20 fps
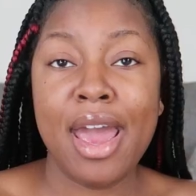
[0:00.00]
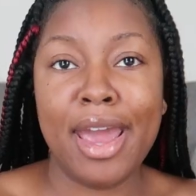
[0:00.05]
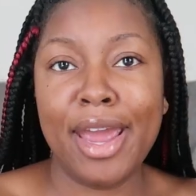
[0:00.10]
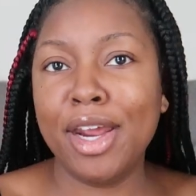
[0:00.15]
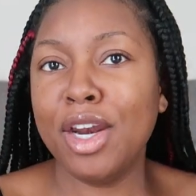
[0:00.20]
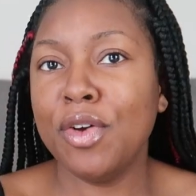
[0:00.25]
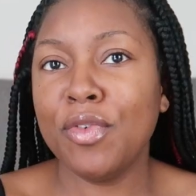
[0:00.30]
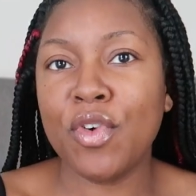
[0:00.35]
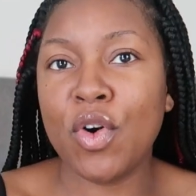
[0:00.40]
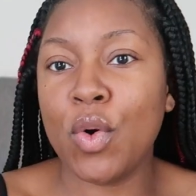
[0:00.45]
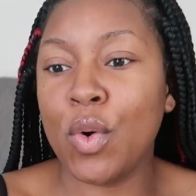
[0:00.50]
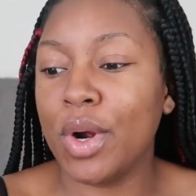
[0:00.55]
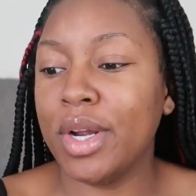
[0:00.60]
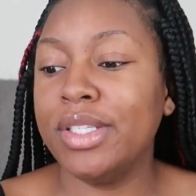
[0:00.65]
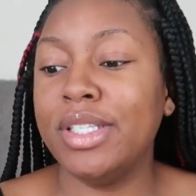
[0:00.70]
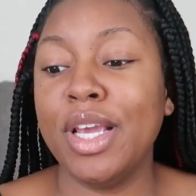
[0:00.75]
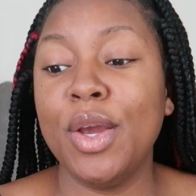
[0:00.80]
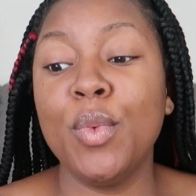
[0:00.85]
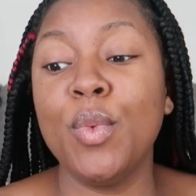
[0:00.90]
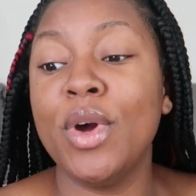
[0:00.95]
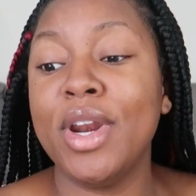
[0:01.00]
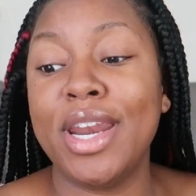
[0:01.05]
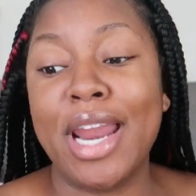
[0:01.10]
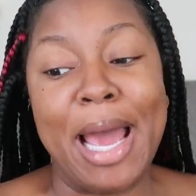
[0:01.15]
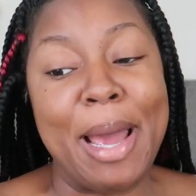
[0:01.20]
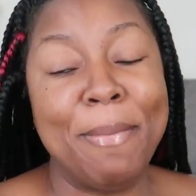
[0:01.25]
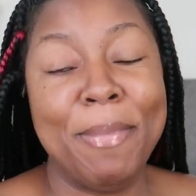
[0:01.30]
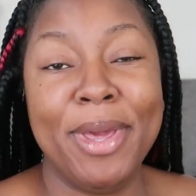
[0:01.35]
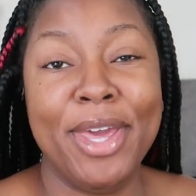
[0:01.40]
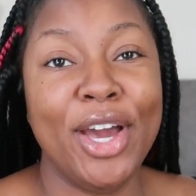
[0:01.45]
And of course, it would
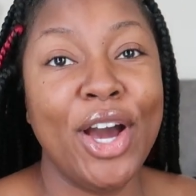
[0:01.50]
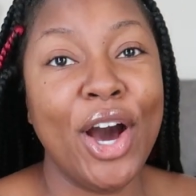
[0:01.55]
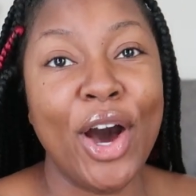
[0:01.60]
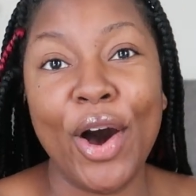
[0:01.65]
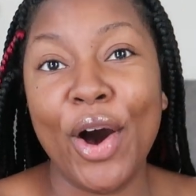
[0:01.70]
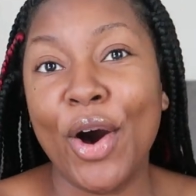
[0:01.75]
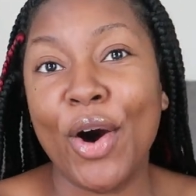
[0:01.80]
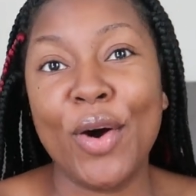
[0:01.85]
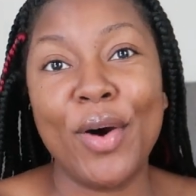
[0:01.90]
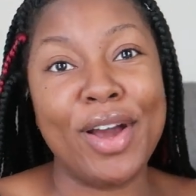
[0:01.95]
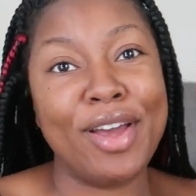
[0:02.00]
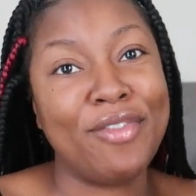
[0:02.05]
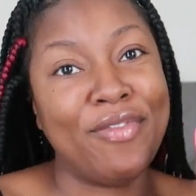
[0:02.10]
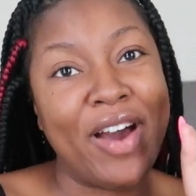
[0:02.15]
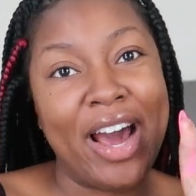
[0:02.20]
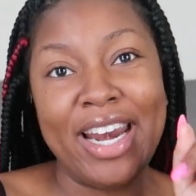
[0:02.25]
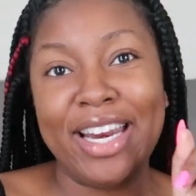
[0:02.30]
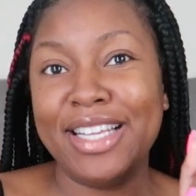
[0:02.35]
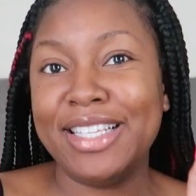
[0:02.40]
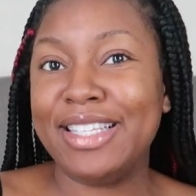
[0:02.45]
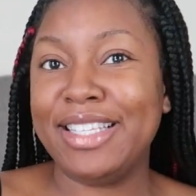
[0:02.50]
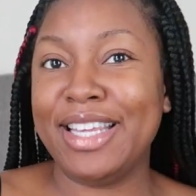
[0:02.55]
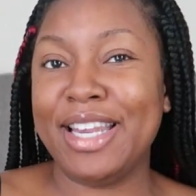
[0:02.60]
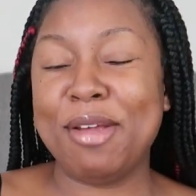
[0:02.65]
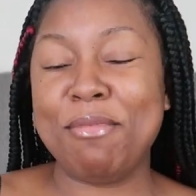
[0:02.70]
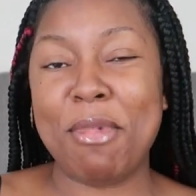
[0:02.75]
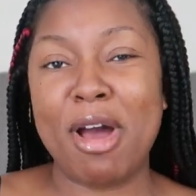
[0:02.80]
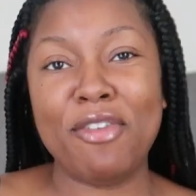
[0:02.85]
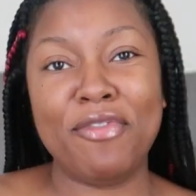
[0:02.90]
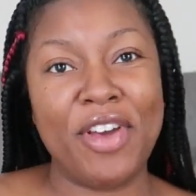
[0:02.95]
not be a haul if I didn't sit
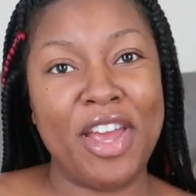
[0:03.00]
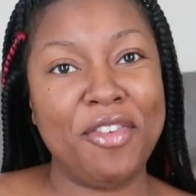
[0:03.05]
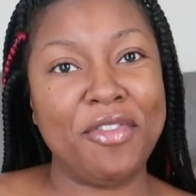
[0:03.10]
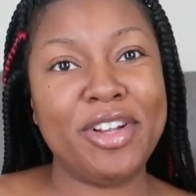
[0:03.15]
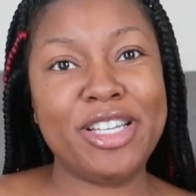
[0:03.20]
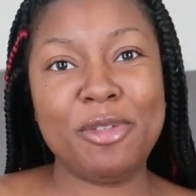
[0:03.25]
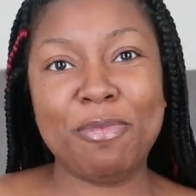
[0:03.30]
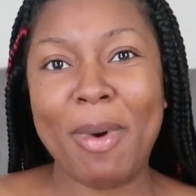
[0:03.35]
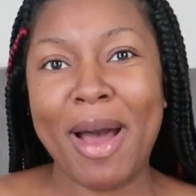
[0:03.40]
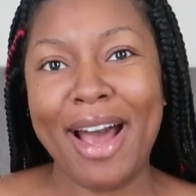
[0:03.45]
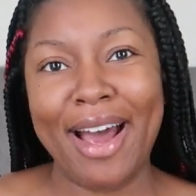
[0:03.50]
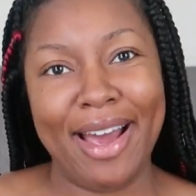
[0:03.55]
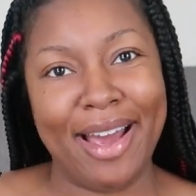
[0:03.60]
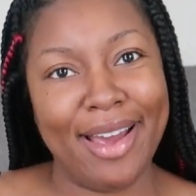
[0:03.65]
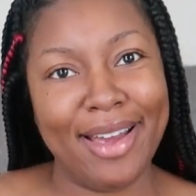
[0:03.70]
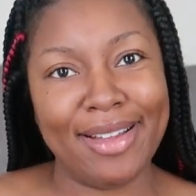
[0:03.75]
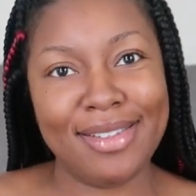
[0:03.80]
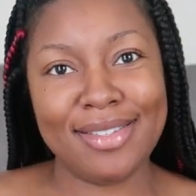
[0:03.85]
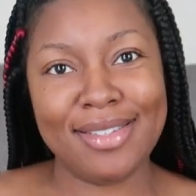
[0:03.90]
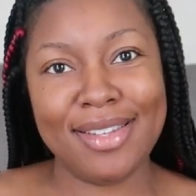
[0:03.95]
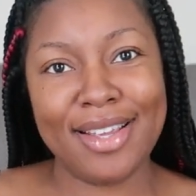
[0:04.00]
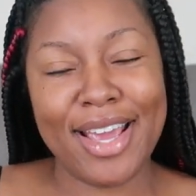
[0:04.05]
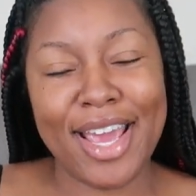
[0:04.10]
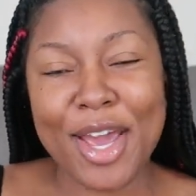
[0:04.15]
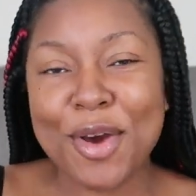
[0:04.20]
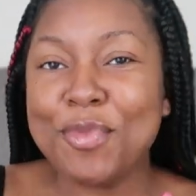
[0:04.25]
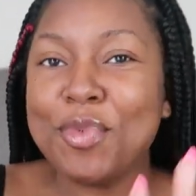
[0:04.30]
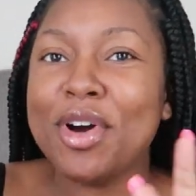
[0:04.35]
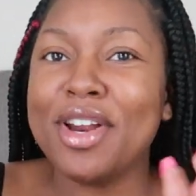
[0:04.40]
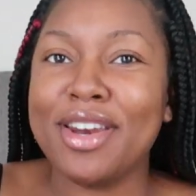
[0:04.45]
in my favorite spot.
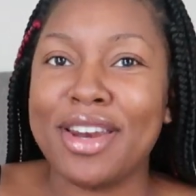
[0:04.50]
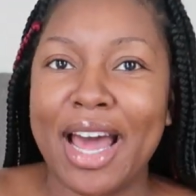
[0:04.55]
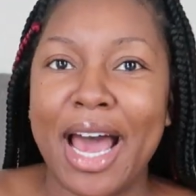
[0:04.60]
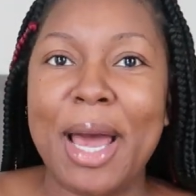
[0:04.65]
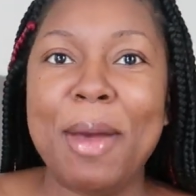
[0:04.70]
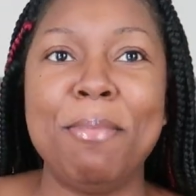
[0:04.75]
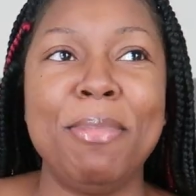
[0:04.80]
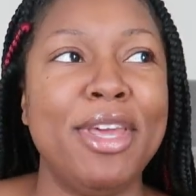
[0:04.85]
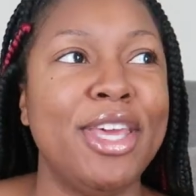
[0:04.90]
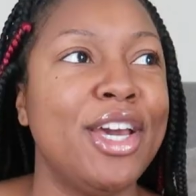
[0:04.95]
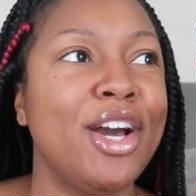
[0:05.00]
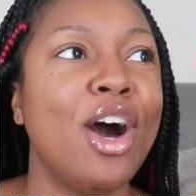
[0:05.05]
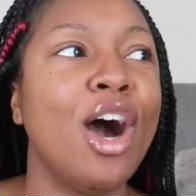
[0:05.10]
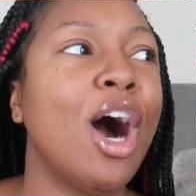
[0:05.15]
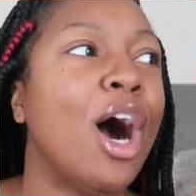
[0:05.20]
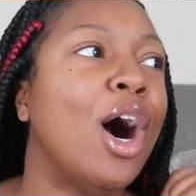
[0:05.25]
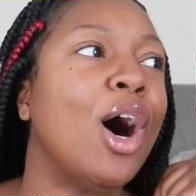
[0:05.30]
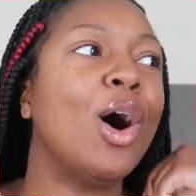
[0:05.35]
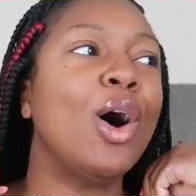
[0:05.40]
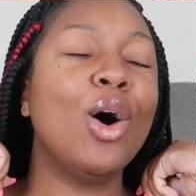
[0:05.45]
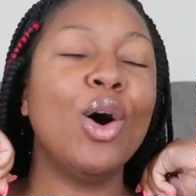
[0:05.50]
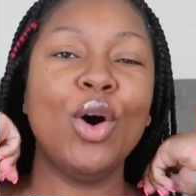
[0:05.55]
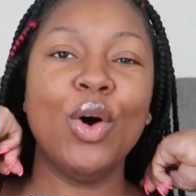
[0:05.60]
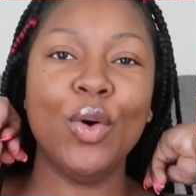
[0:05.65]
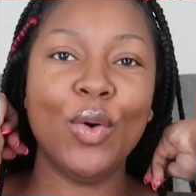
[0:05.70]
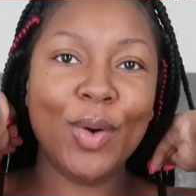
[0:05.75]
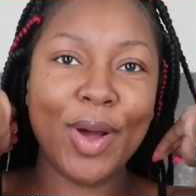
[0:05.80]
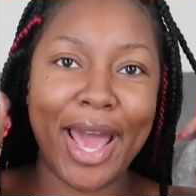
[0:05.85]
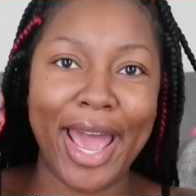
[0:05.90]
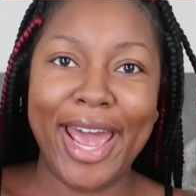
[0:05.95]
It would not be a
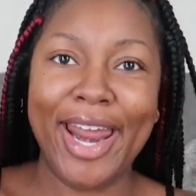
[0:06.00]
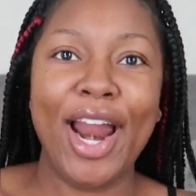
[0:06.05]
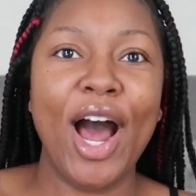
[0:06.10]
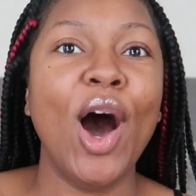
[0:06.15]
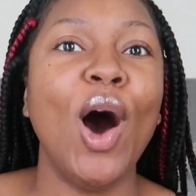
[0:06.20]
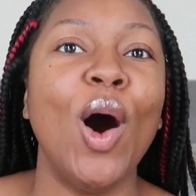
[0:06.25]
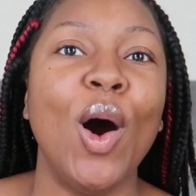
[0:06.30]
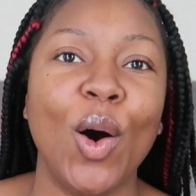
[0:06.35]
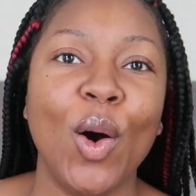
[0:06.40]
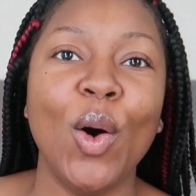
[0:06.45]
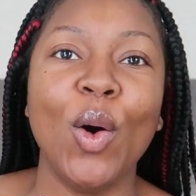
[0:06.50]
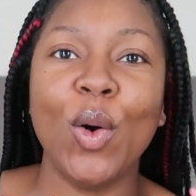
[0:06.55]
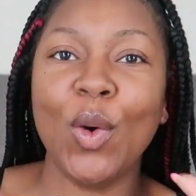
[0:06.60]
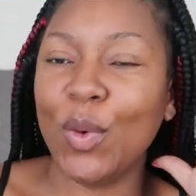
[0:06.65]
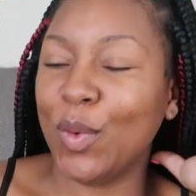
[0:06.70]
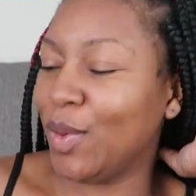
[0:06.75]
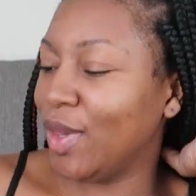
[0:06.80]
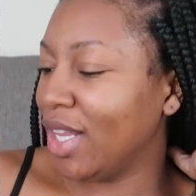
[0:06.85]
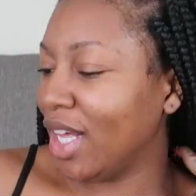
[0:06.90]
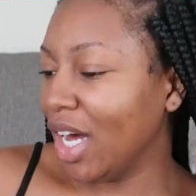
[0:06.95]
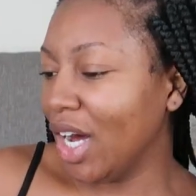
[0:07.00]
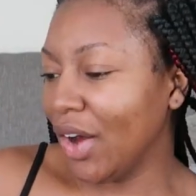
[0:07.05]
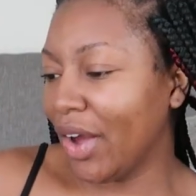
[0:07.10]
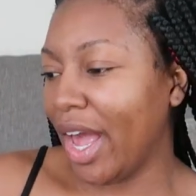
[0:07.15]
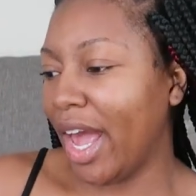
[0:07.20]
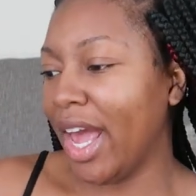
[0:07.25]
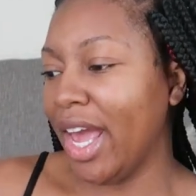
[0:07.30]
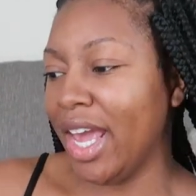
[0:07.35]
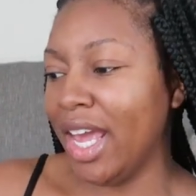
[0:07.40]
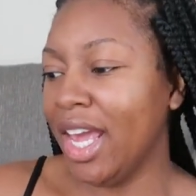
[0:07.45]
haul at all,
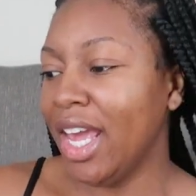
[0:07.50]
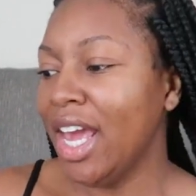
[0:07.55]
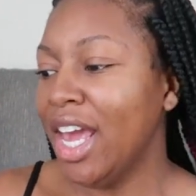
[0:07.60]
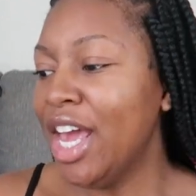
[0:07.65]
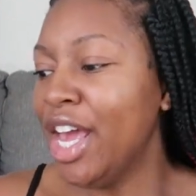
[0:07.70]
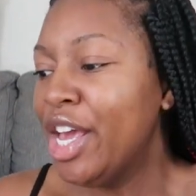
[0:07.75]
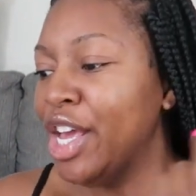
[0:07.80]
okay?